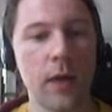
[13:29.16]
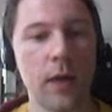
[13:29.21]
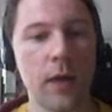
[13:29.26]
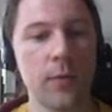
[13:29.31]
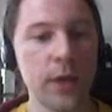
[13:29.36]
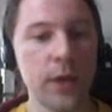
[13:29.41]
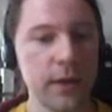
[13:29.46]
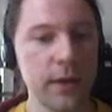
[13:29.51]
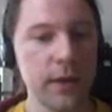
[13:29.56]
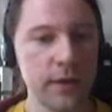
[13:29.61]

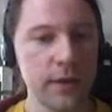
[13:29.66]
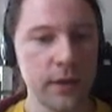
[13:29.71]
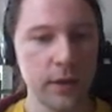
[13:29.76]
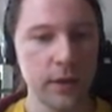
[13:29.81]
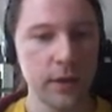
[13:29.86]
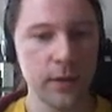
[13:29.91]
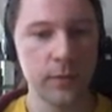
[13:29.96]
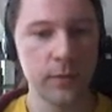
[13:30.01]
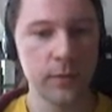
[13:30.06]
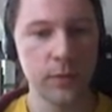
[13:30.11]
What I
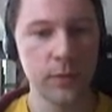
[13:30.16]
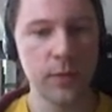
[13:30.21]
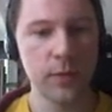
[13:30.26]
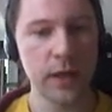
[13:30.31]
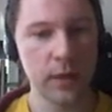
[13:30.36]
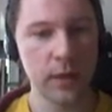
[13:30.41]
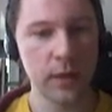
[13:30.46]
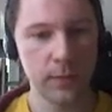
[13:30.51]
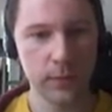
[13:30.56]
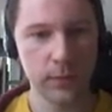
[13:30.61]
think would be
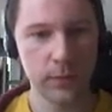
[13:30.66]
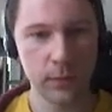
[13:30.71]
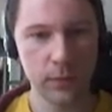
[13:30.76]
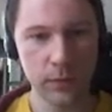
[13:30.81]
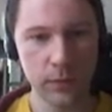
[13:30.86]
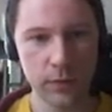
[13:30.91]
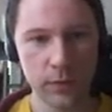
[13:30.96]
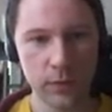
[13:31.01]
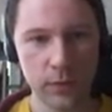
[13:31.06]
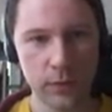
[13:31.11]

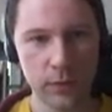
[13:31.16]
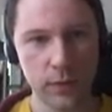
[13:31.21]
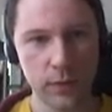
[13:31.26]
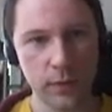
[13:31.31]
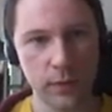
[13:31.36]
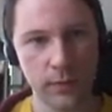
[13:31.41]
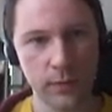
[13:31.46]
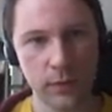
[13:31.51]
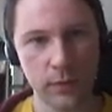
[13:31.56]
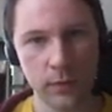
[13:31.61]
helpful
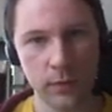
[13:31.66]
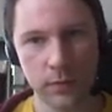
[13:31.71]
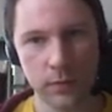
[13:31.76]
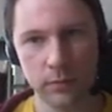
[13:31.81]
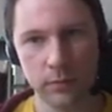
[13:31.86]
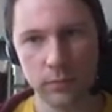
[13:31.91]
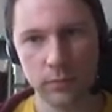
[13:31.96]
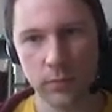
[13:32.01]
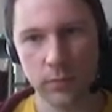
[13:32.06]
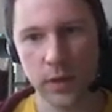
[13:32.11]

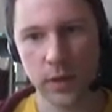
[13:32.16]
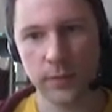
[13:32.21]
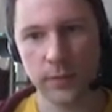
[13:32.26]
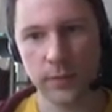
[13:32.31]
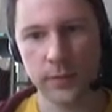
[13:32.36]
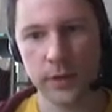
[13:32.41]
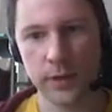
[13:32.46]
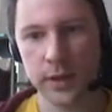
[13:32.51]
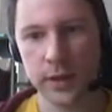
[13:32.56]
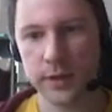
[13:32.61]
for
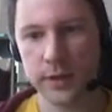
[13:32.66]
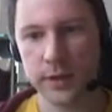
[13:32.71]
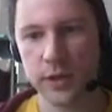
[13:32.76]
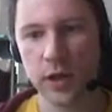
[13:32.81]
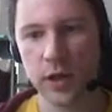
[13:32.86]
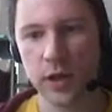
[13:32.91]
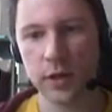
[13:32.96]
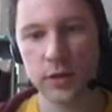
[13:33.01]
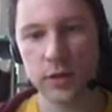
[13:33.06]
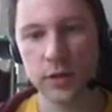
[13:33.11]
the next
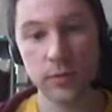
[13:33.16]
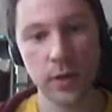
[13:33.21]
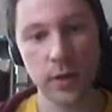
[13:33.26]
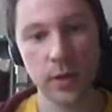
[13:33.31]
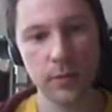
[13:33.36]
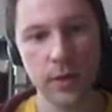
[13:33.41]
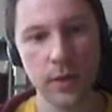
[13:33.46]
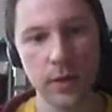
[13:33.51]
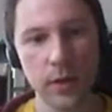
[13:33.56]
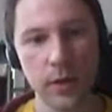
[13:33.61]
challenge,
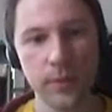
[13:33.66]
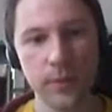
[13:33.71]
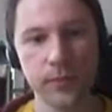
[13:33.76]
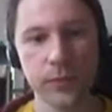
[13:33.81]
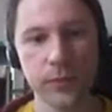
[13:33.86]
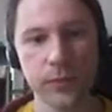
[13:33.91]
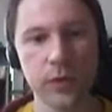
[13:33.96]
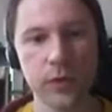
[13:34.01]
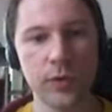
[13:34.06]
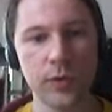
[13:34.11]
maybe
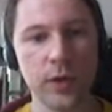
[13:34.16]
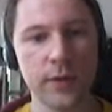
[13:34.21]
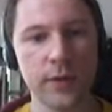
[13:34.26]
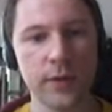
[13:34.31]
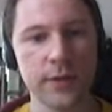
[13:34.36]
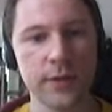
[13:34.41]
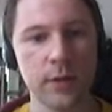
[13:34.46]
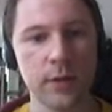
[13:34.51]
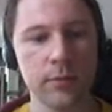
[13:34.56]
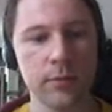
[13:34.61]
to
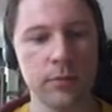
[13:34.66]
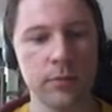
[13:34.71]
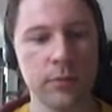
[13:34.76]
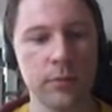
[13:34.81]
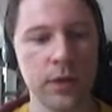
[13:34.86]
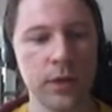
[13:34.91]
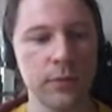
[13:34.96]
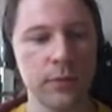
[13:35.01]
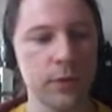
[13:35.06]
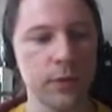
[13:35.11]
have some
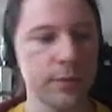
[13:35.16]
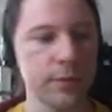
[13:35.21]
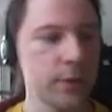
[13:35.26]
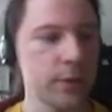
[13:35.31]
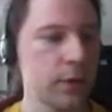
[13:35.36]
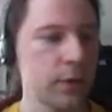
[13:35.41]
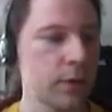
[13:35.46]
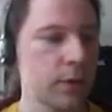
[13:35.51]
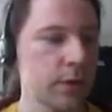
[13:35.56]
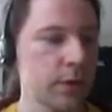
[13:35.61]

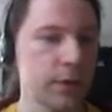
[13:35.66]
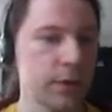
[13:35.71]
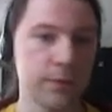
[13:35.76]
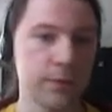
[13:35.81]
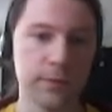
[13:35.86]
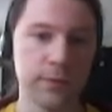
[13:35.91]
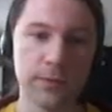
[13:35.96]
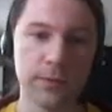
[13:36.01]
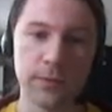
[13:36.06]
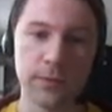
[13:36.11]
reinforcement learning
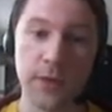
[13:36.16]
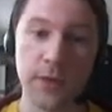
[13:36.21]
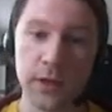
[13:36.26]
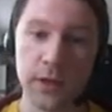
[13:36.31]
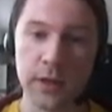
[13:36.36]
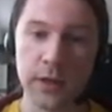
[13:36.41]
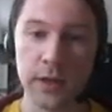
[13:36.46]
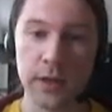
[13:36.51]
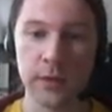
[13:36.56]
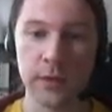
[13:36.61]

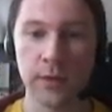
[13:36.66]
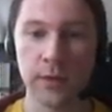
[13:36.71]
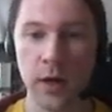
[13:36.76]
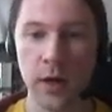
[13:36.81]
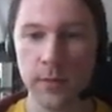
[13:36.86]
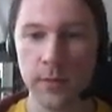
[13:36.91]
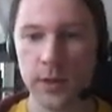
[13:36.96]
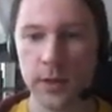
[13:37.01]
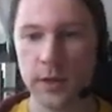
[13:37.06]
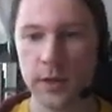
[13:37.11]
friendly
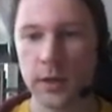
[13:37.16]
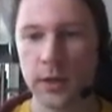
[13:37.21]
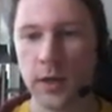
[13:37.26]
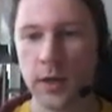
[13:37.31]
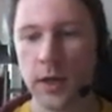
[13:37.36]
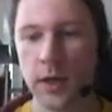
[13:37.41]
environment